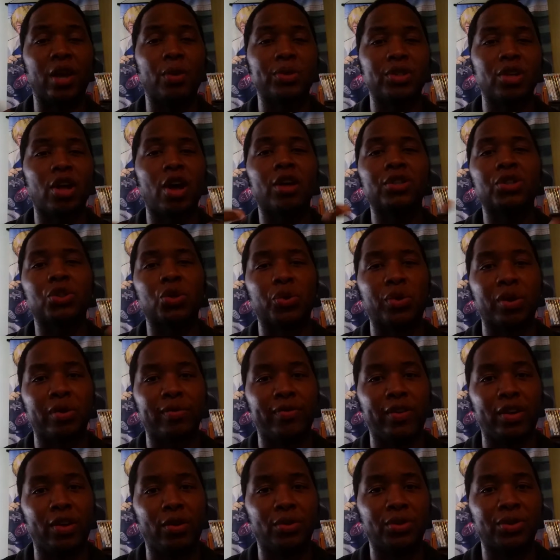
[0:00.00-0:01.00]
He was also
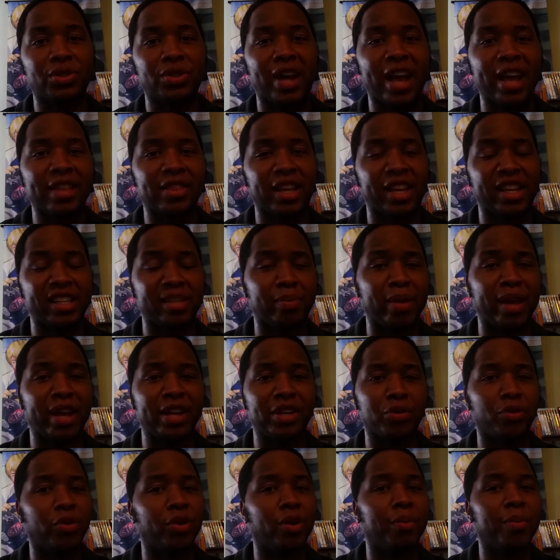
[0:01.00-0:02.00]
confused, and I had to
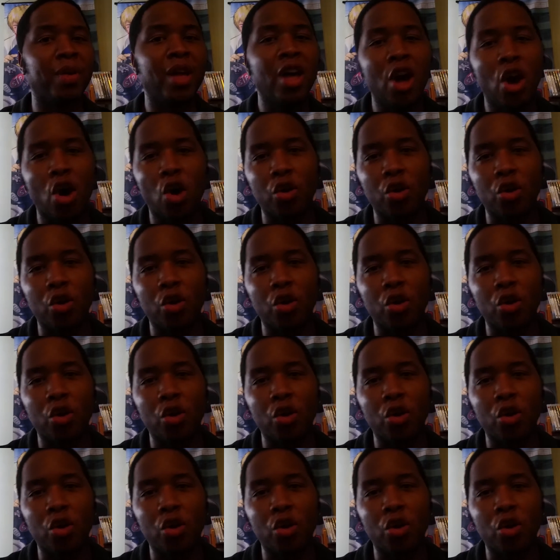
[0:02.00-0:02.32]
explain to him,